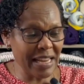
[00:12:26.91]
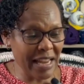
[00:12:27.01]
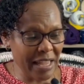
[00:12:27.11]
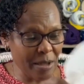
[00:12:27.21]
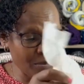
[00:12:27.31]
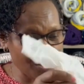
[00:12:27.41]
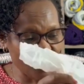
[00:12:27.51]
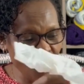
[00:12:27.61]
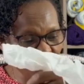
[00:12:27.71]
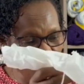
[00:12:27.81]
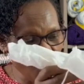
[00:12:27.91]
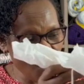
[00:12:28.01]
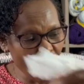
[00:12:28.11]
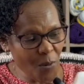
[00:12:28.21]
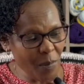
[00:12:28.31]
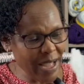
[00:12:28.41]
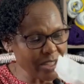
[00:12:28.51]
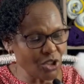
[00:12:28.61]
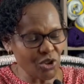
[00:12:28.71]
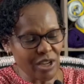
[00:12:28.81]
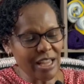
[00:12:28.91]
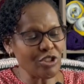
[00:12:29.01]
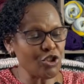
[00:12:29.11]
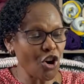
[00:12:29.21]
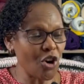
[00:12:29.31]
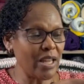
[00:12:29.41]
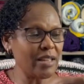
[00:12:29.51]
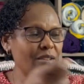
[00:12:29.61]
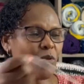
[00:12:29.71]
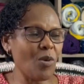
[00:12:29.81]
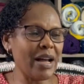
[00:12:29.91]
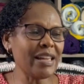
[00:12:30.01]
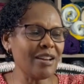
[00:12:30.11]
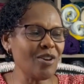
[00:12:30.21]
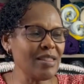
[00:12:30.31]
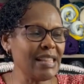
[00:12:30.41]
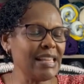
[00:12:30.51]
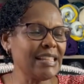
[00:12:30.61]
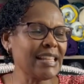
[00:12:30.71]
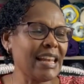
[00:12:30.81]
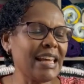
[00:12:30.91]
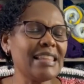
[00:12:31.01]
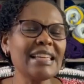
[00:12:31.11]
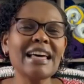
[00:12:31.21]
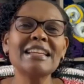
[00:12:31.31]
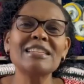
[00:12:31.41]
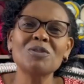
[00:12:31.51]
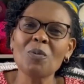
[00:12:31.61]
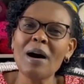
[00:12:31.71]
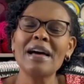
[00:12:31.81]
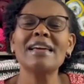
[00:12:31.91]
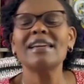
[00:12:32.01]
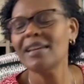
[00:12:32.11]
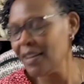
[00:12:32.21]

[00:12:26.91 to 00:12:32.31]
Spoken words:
and I am so much enjoying working on this, and I think that is why